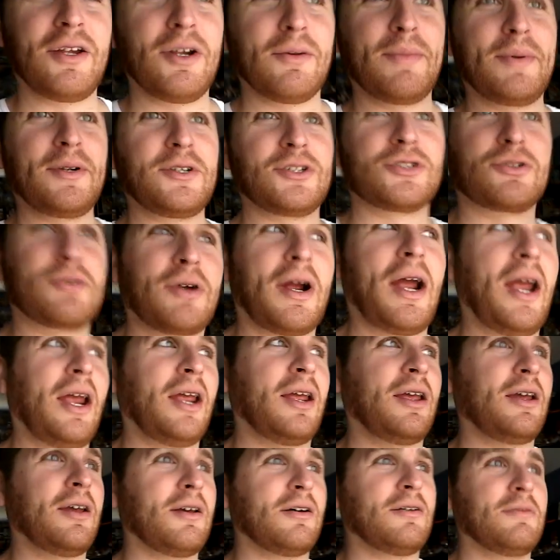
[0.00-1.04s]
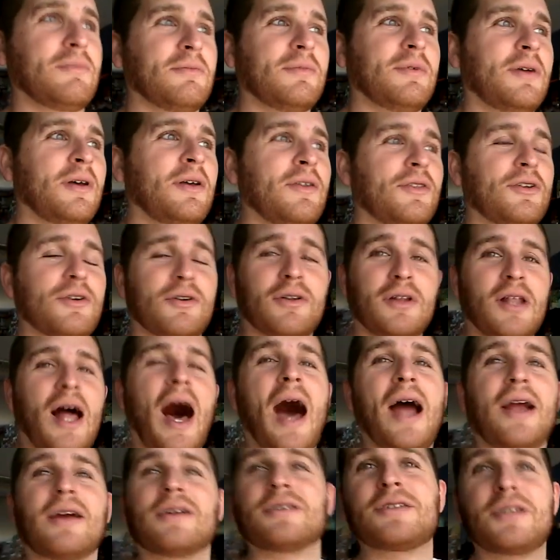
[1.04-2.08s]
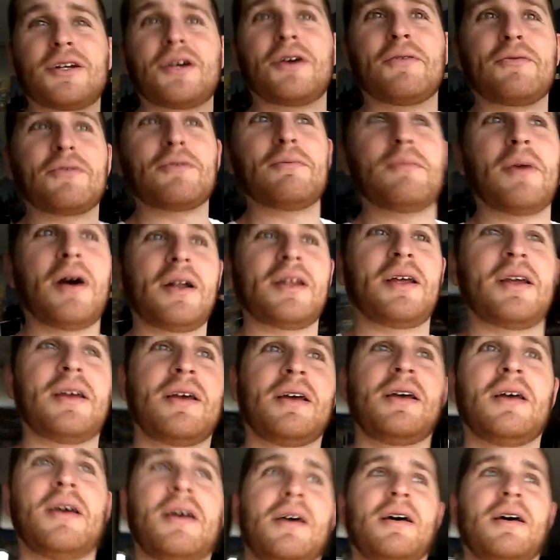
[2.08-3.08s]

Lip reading: You're betraying him. They're liars. They're here for money."